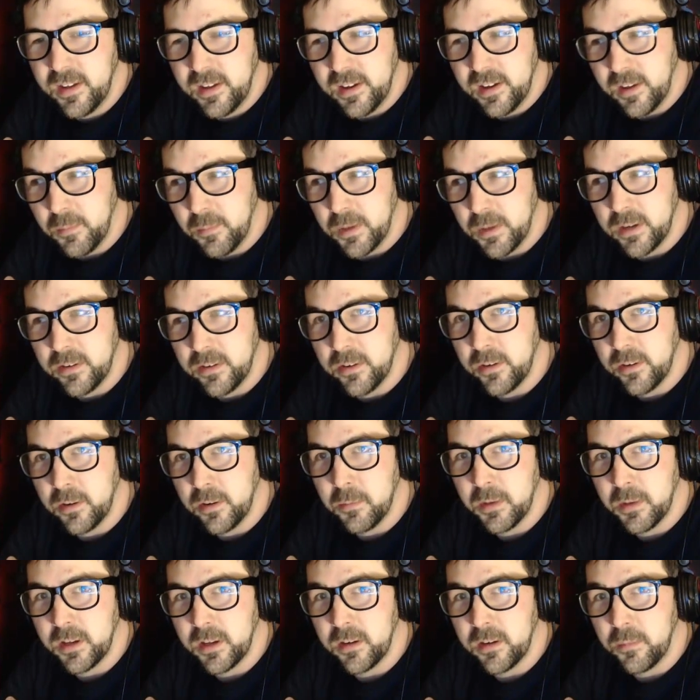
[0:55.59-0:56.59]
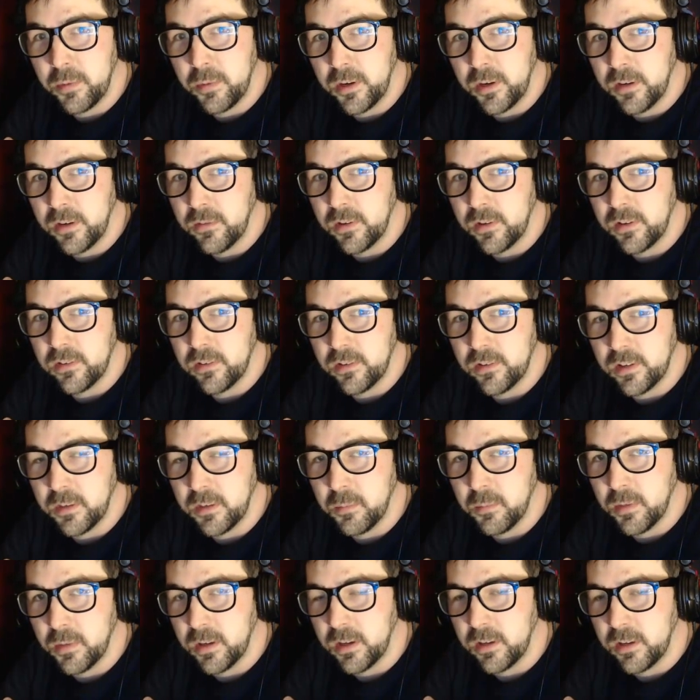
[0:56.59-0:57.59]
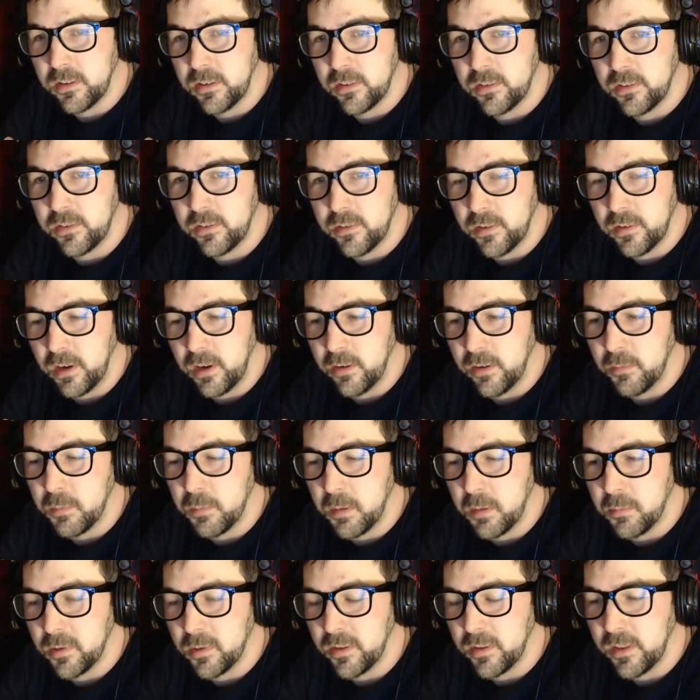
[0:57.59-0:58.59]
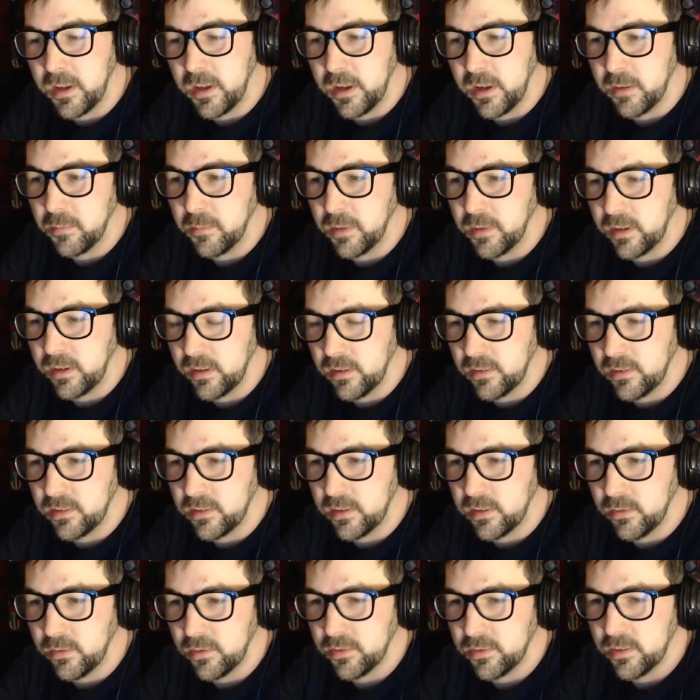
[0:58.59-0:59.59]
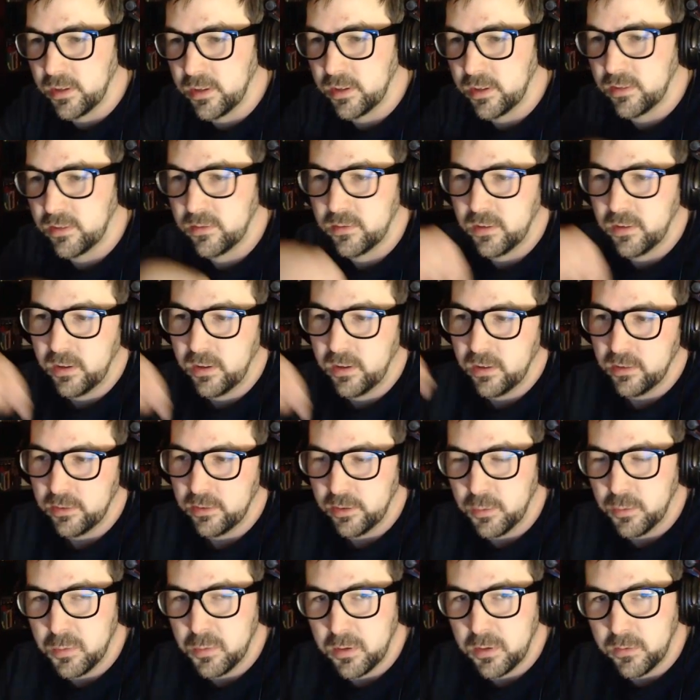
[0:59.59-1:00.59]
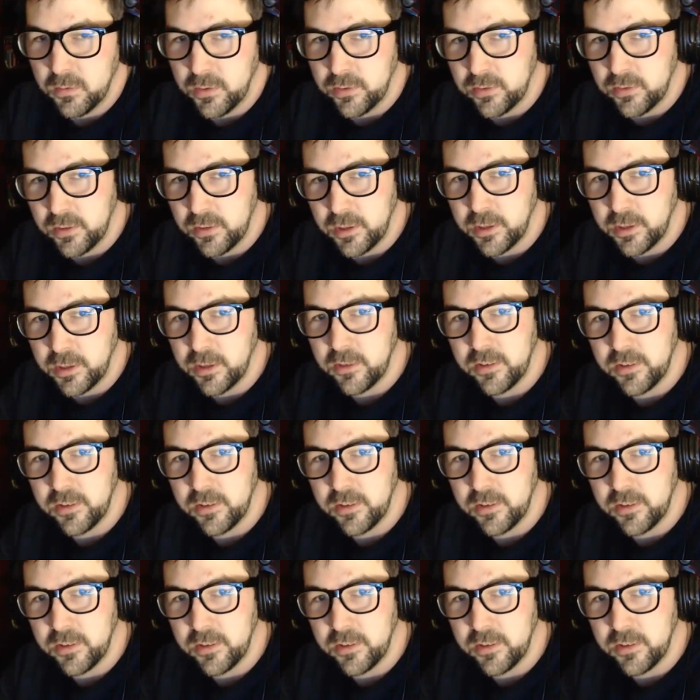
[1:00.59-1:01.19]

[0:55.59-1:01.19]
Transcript: I might have known about it previously, but I remember that because he was like, two movies you need to